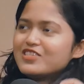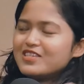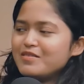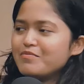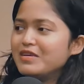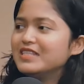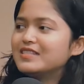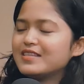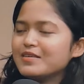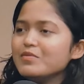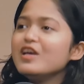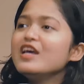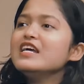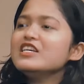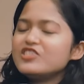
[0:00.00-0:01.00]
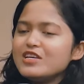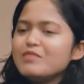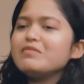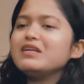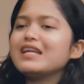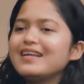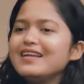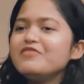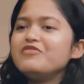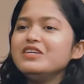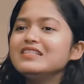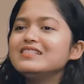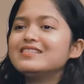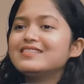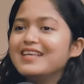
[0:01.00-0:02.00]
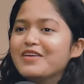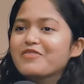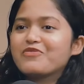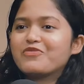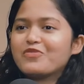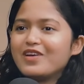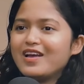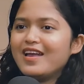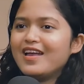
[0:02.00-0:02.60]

When she meets him, she immediately feels safe.